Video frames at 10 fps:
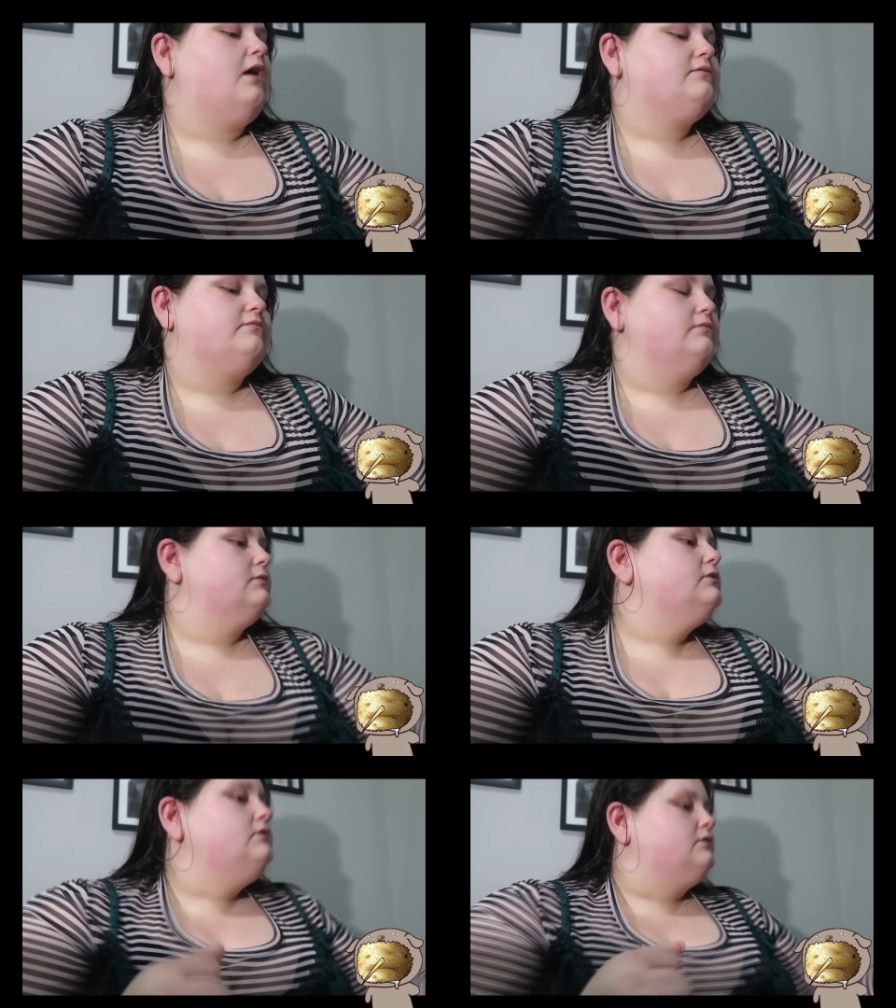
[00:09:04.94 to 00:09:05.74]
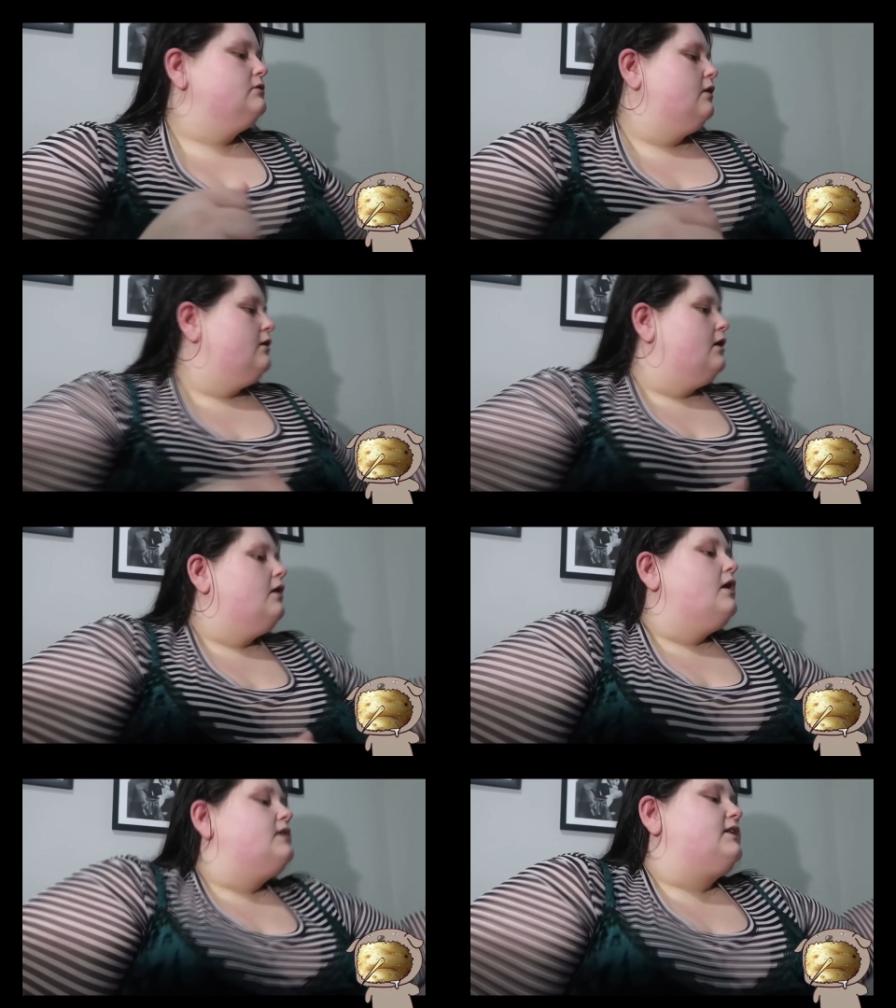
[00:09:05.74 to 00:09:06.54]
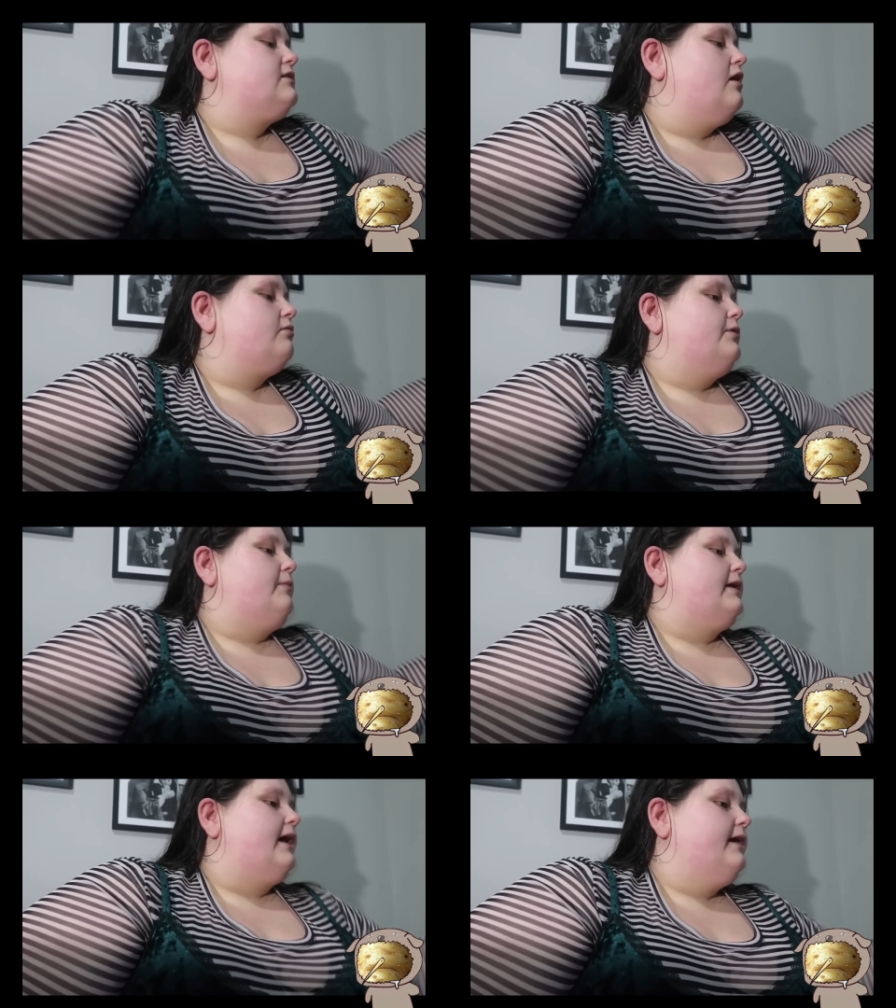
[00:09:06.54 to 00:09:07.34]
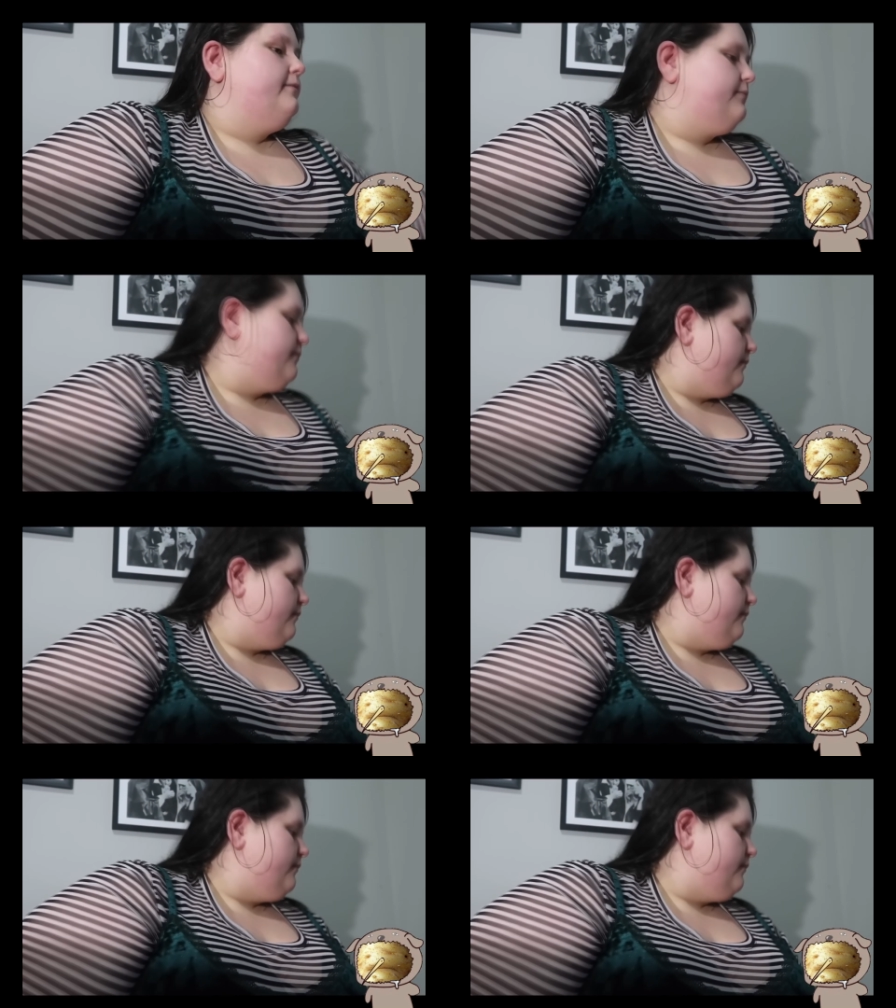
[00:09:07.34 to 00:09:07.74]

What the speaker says: God, TikTok ruined my night.